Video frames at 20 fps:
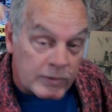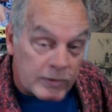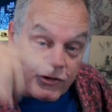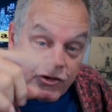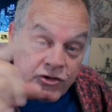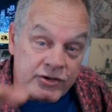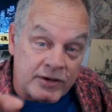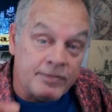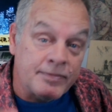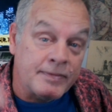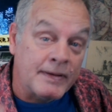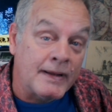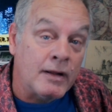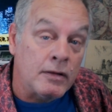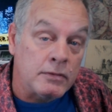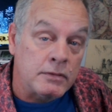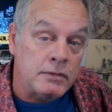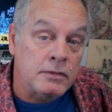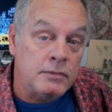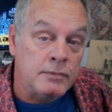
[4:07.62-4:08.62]
she
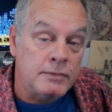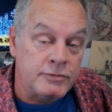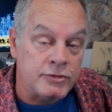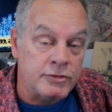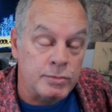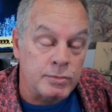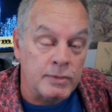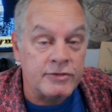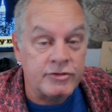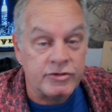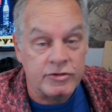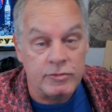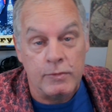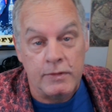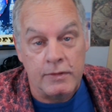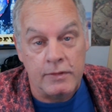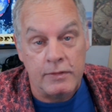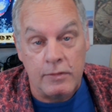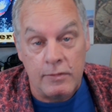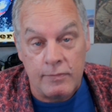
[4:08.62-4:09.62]
found, which is why she
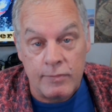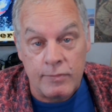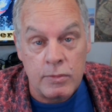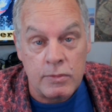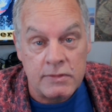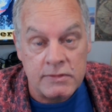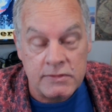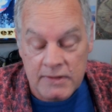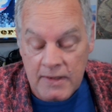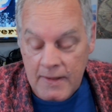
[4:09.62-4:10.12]
wanted a divorce.